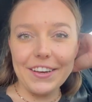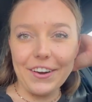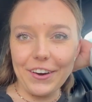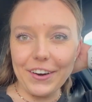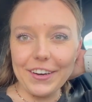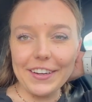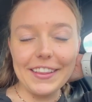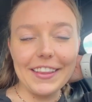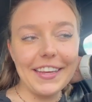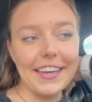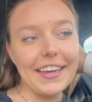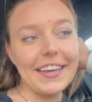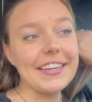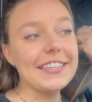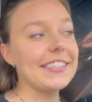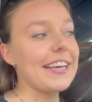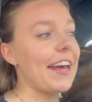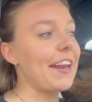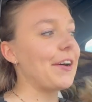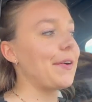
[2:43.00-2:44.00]
currently
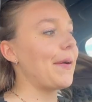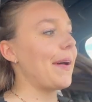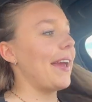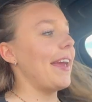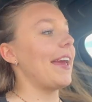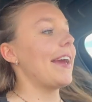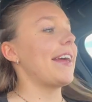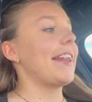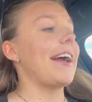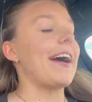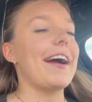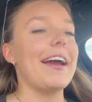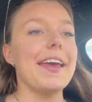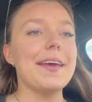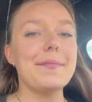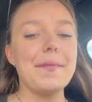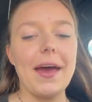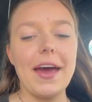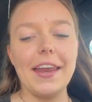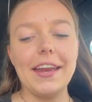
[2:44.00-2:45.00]
10.08 and I
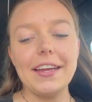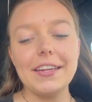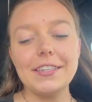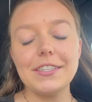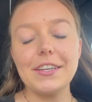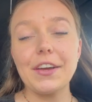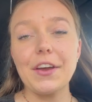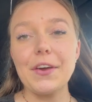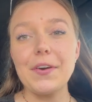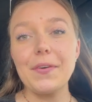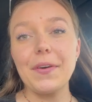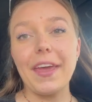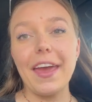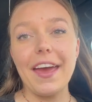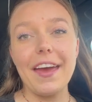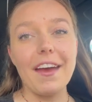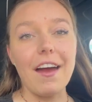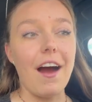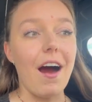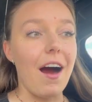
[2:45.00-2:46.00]
am headed to go
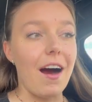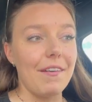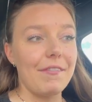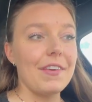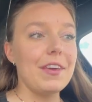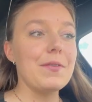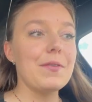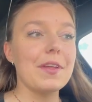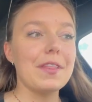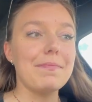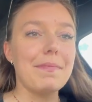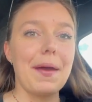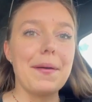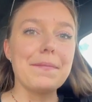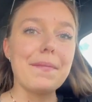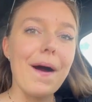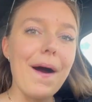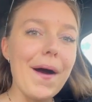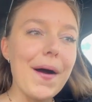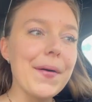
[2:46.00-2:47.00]
get coffee with my
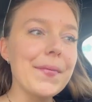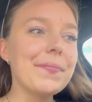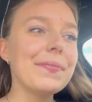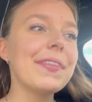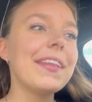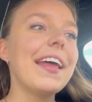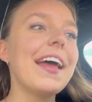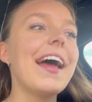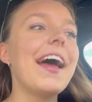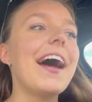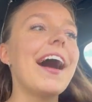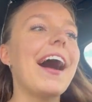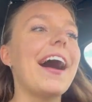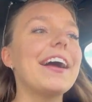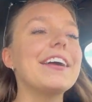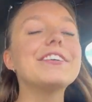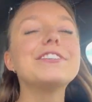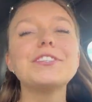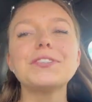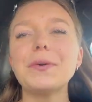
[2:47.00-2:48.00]
mom.
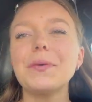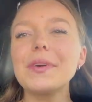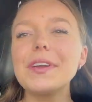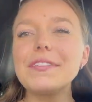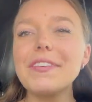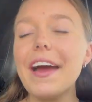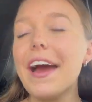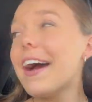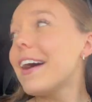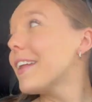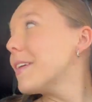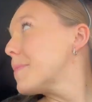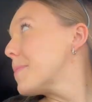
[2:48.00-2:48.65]
I sort of had a